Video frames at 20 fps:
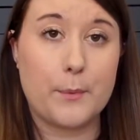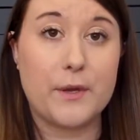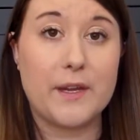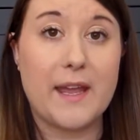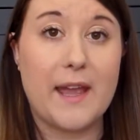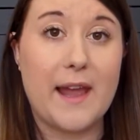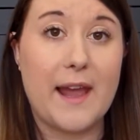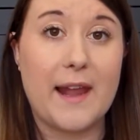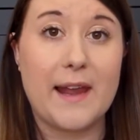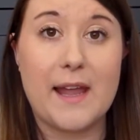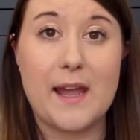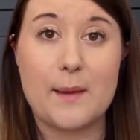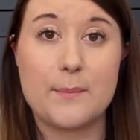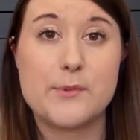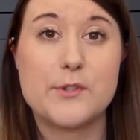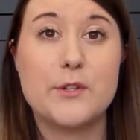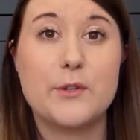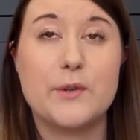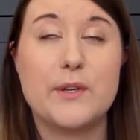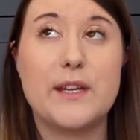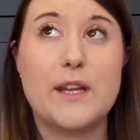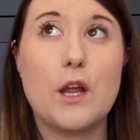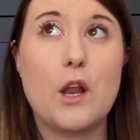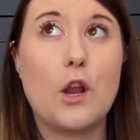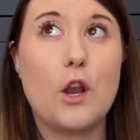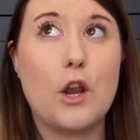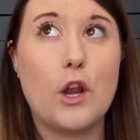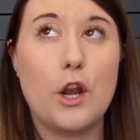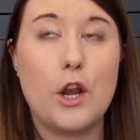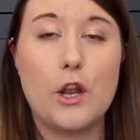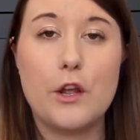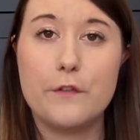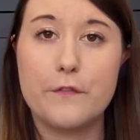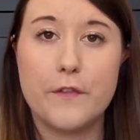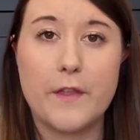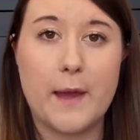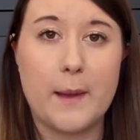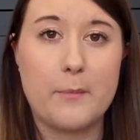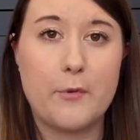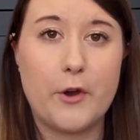But yeah, I absolutely
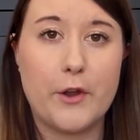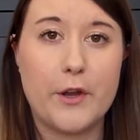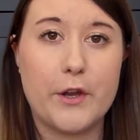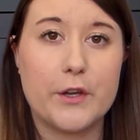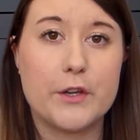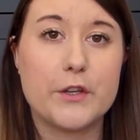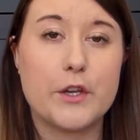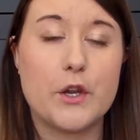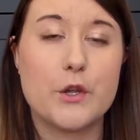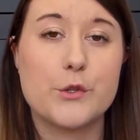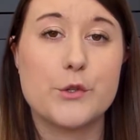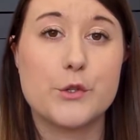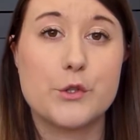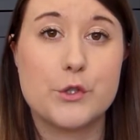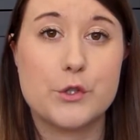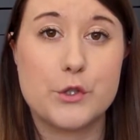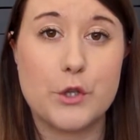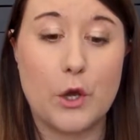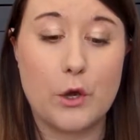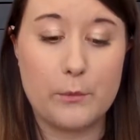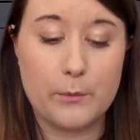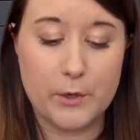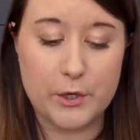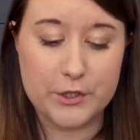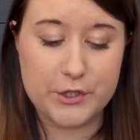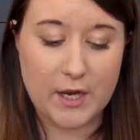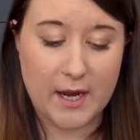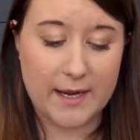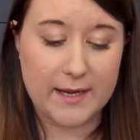love that product so much.